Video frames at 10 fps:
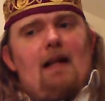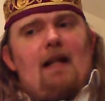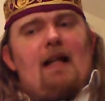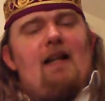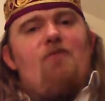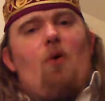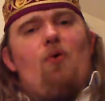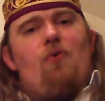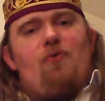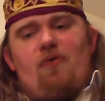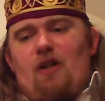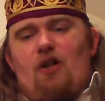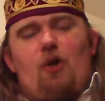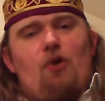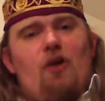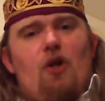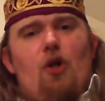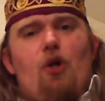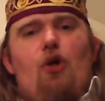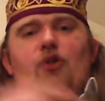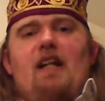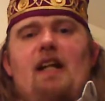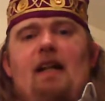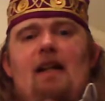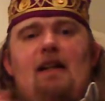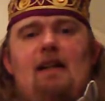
involve cutting